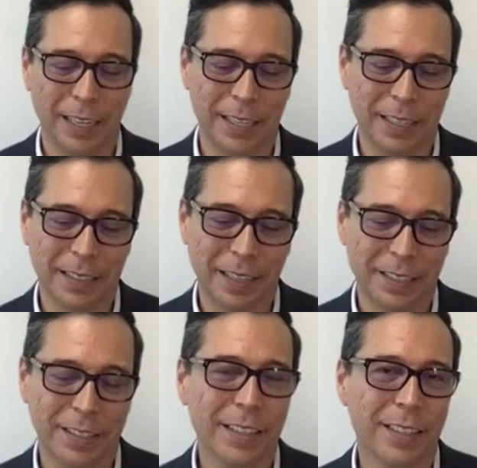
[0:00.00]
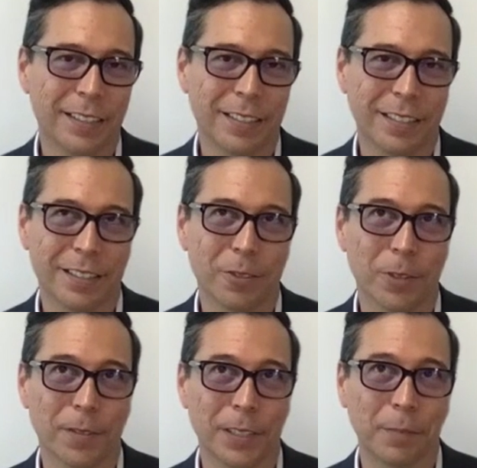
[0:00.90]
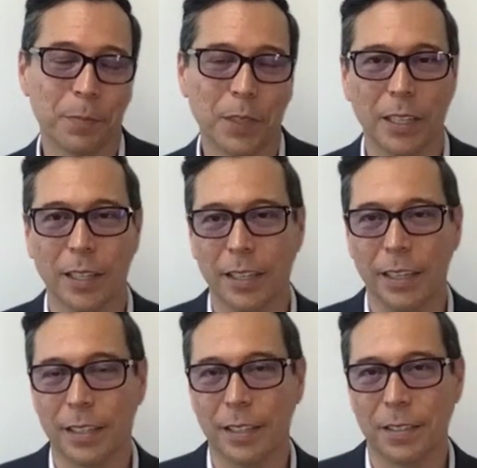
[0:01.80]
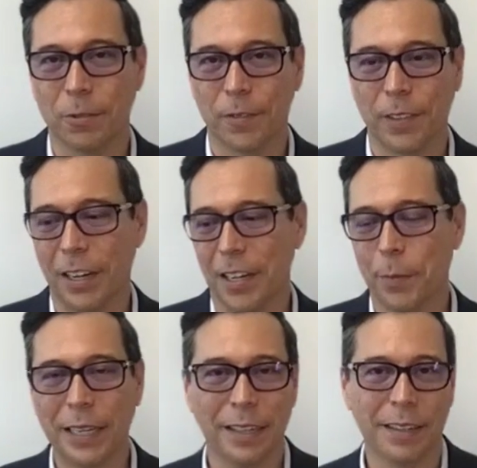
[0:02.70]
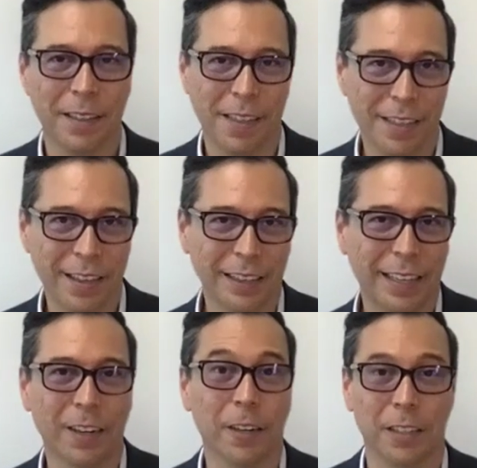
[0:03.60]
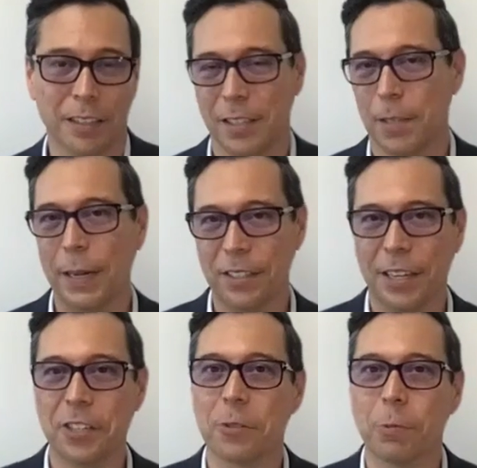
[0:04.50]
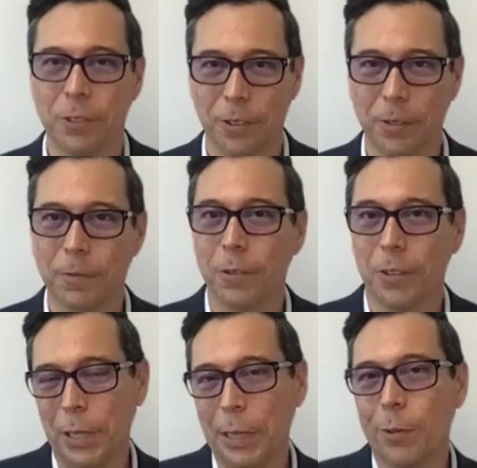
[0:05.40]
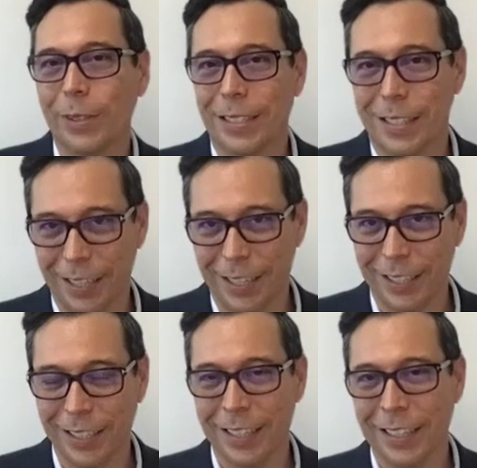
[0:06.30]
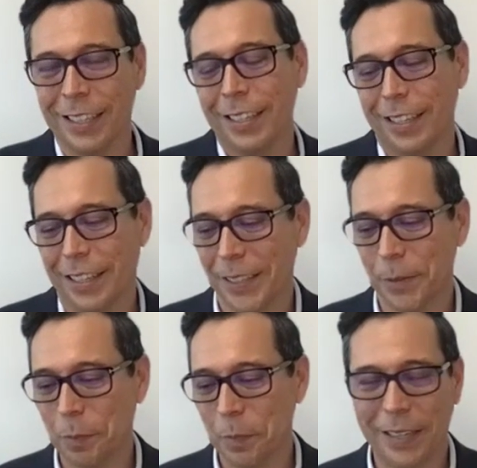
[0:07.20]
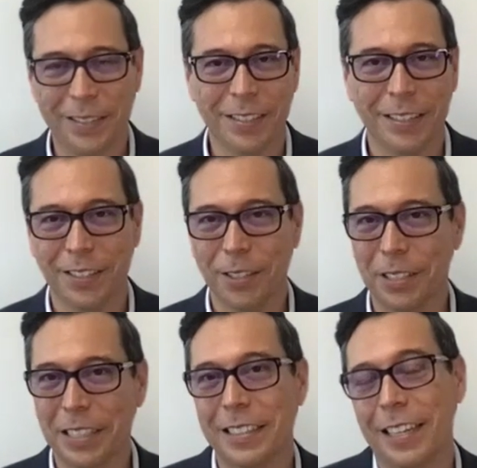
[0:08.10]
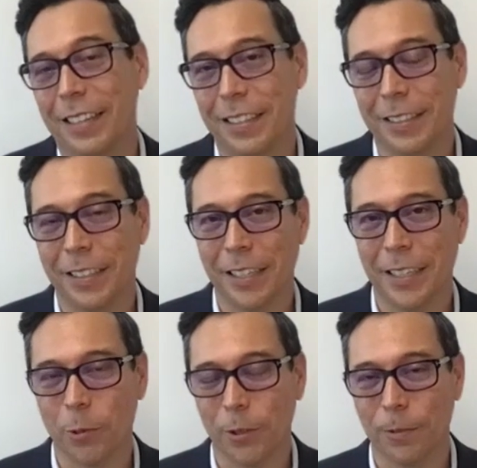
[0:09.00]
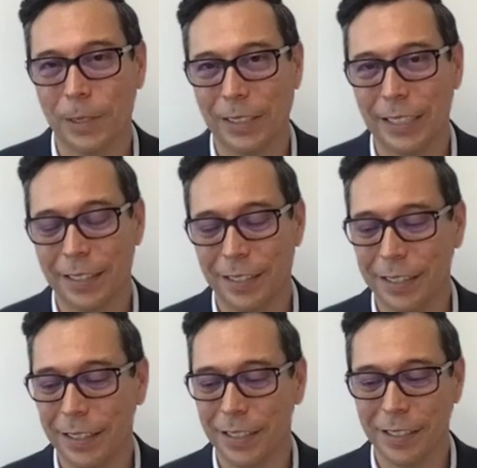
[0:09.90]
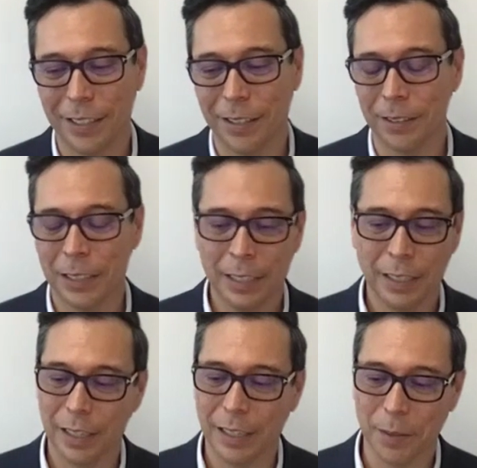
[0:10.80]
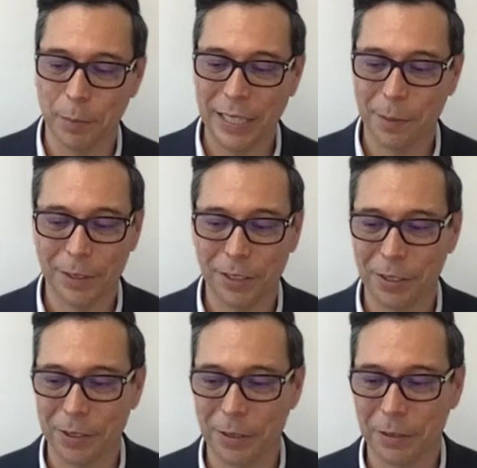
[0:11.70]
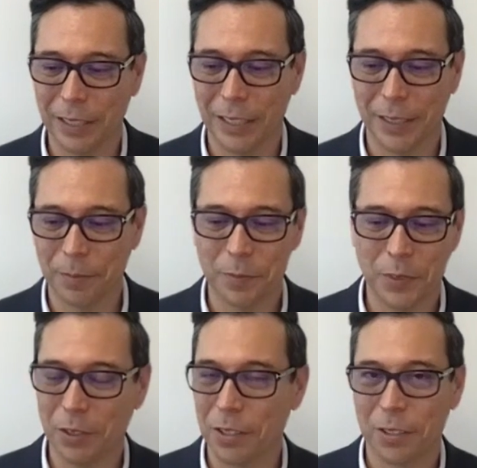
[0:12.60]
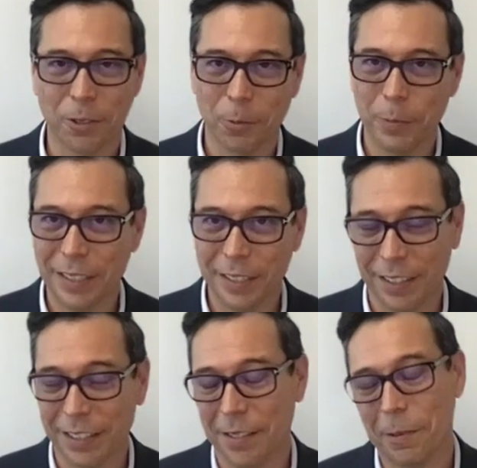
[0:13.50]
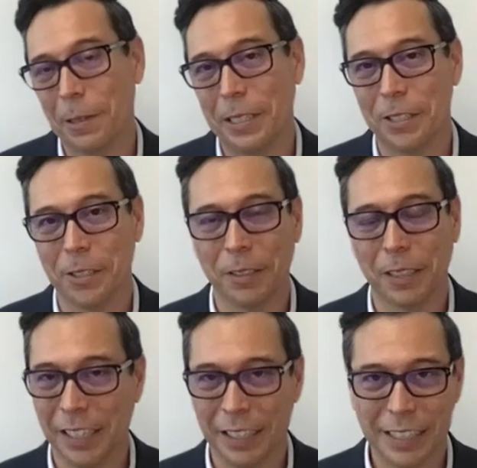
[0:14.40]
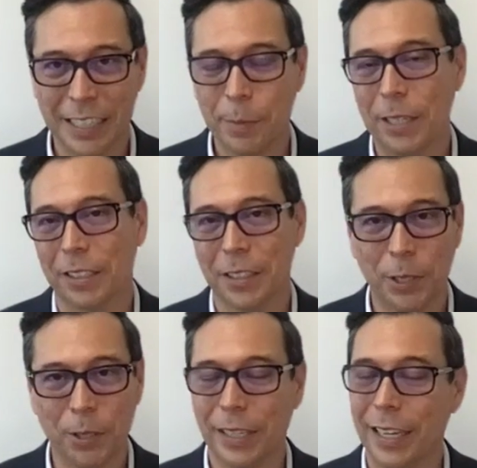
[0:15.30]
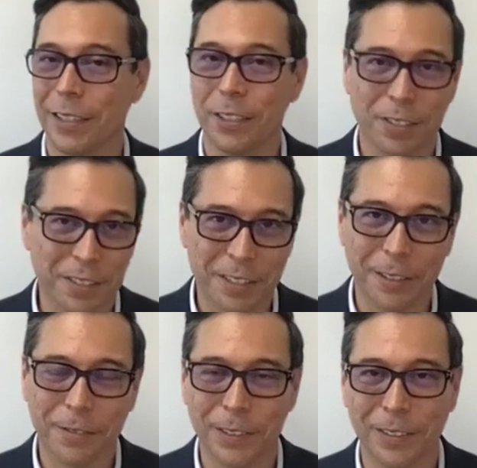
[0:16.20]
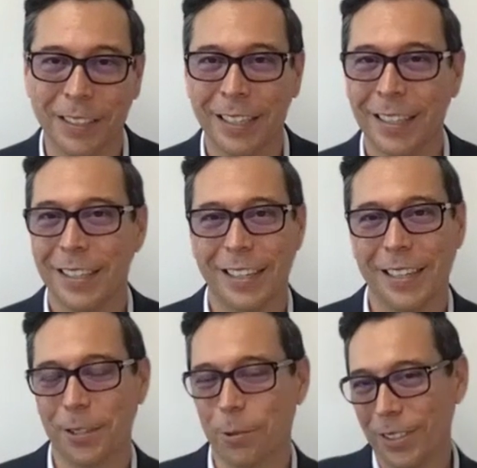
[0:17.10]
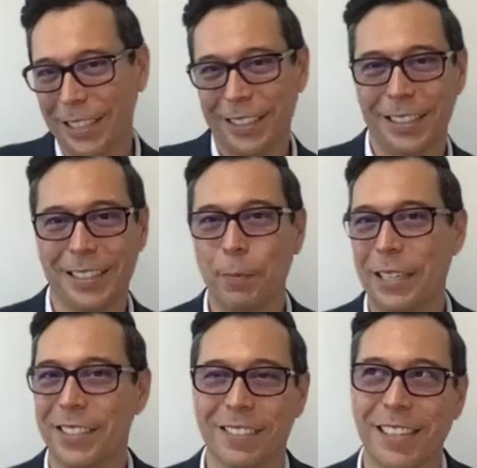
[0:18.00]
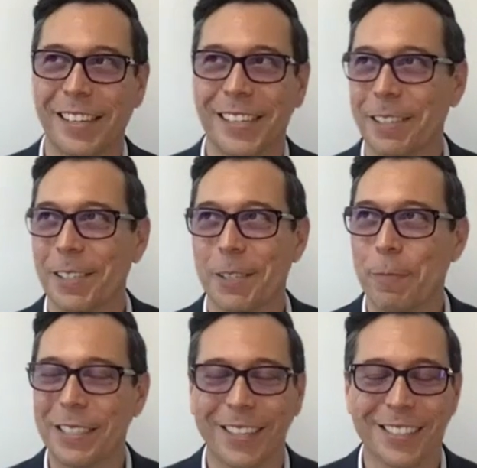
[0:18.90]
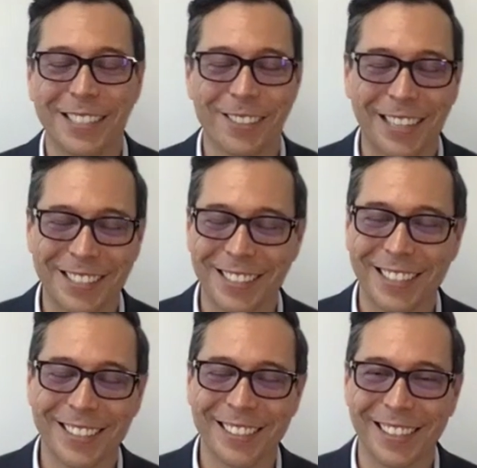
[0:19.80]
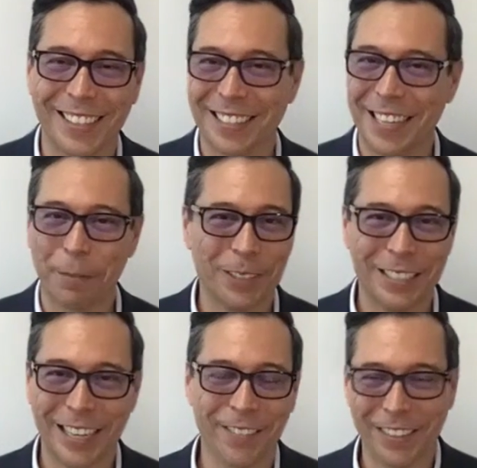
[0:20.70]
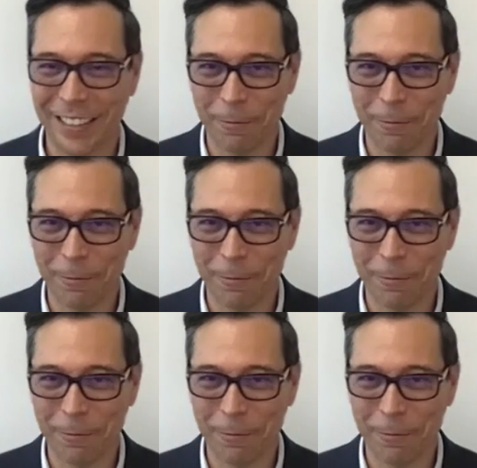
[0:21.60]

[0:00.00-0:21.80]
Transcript: I, I see this sort of a as a sort of automated thing that our space stations will do for the people inside. Um, I see us using data uh, more freely. I see us, you know, uh, being able to um, do the social media things that we want to do, uh, email, communicate, use a cell phone, uh, sort of like the space uh, space Odyssey 2010 uh, example you gave.